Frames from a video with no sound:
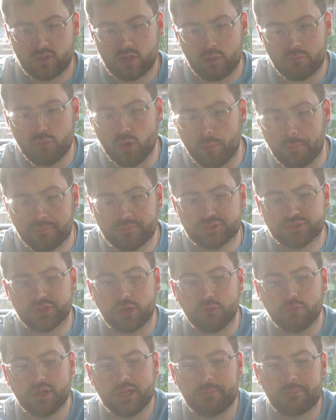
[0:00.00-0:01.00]
I'm not
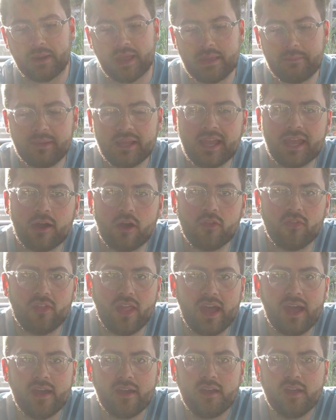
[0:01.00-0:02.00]
solely blaming it on
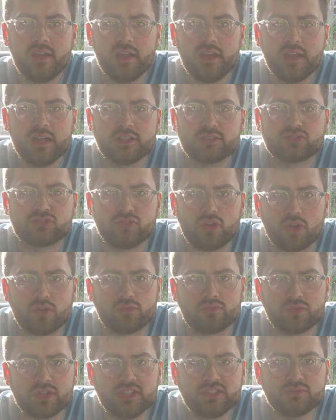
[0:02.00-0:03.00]
that. It's not
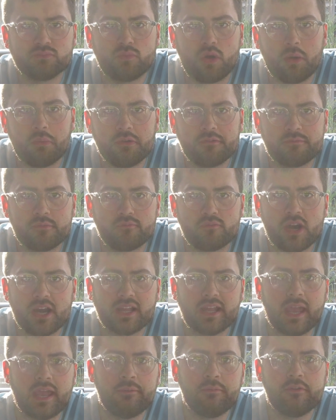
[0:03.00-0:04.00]
the reason why we've been
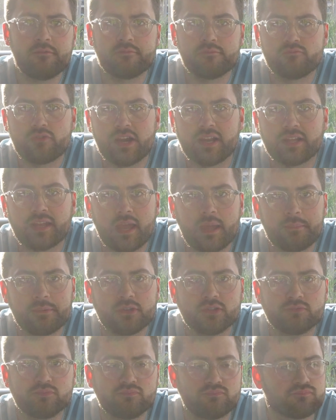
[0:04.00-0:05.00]
relegated. We've been relegated
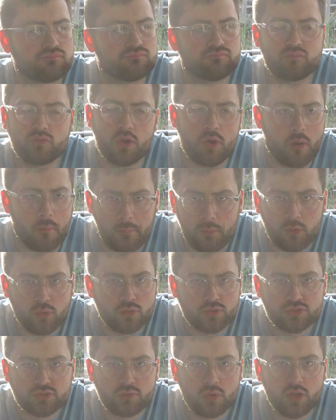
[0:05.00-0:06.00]
because we're a
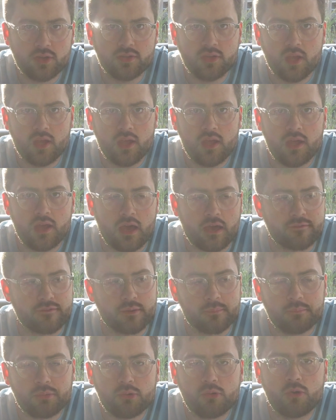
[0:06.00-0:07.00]
poor squad. I
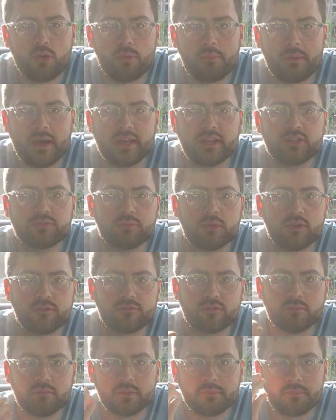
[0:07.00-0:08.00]
think poor management
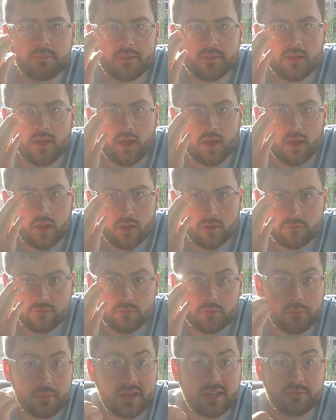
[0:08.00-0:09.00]
from
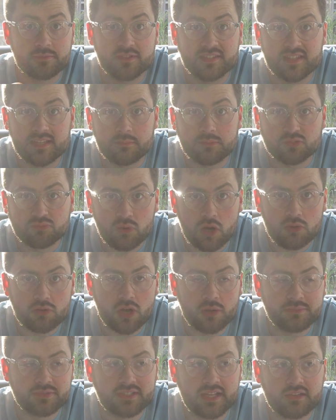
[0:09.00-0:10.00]
the management team as well
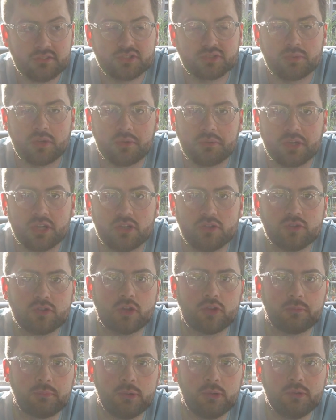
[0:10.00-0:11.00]
comes down to it when you
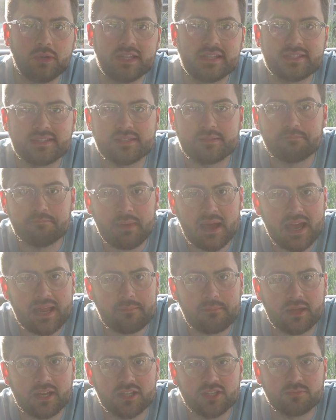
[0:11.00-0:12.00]
look at Paul Ince's
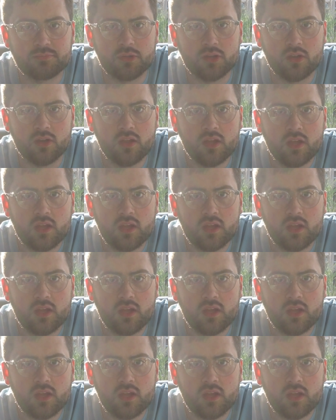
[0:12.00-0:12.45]
man management.